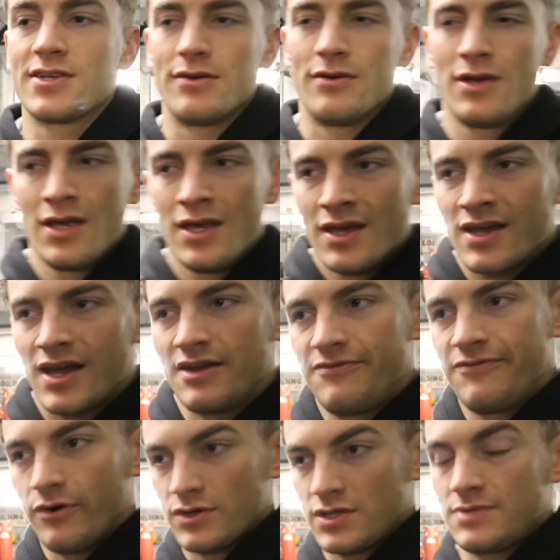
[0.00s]
So it kind of
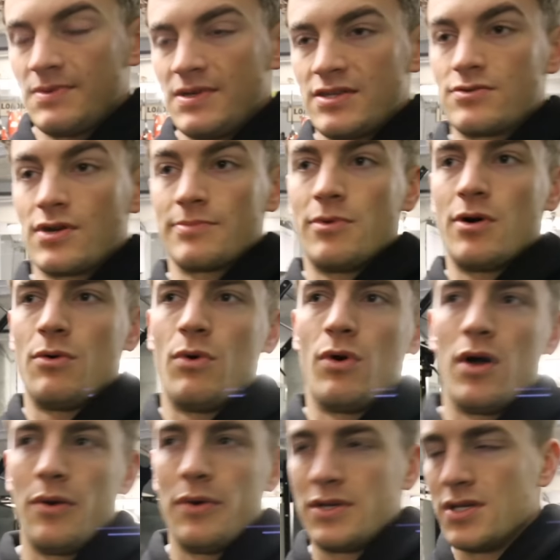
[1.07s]
forces me to drink more
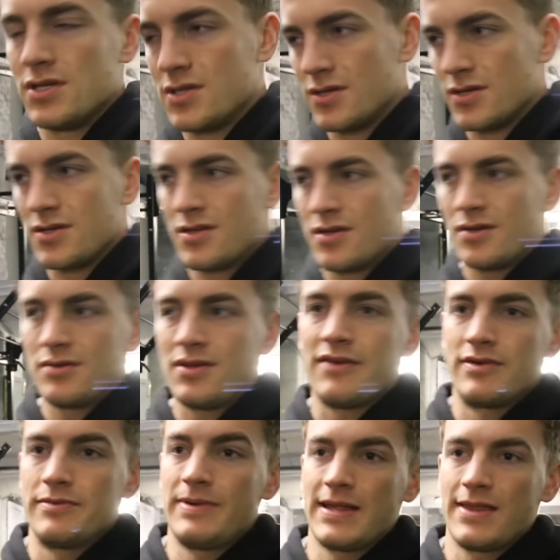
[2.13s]
water, which is just
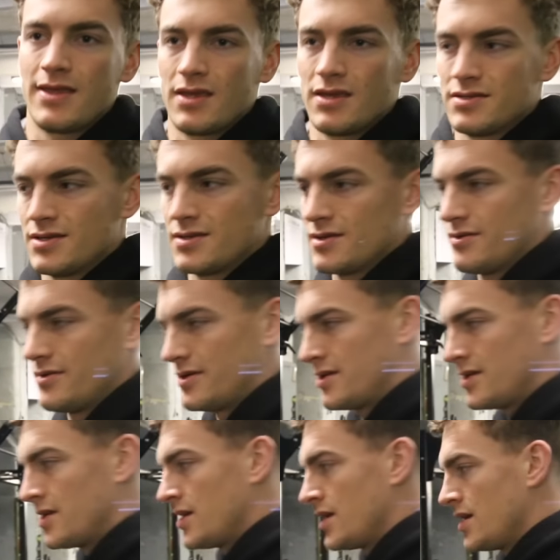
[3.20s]
never a bad thing, is it? So
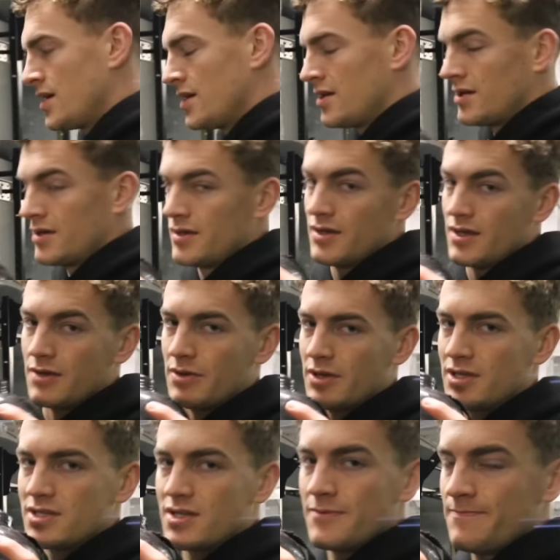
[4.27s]

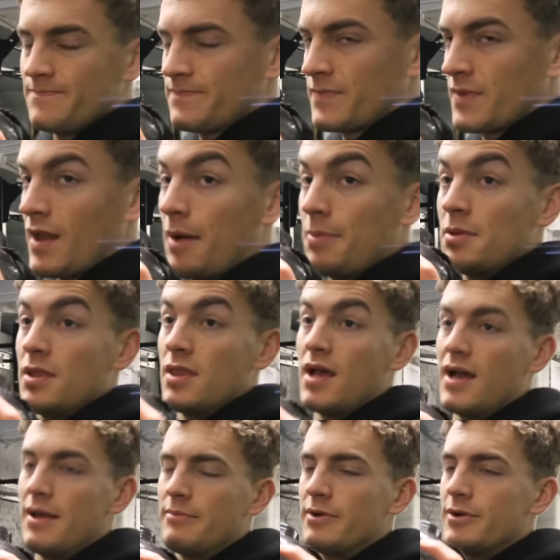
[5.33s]
anyways, apple and
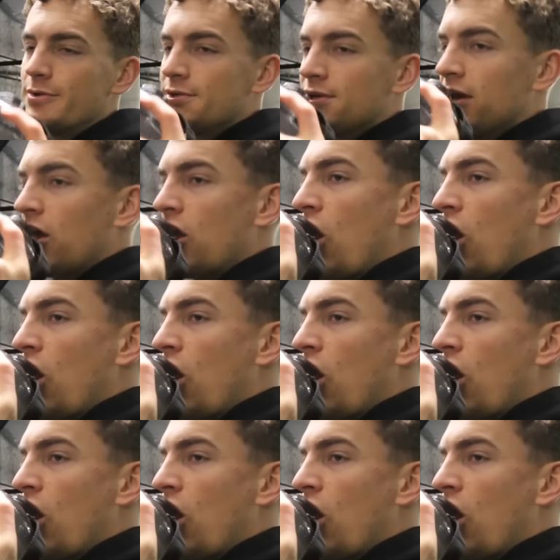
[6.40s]
lime, bros.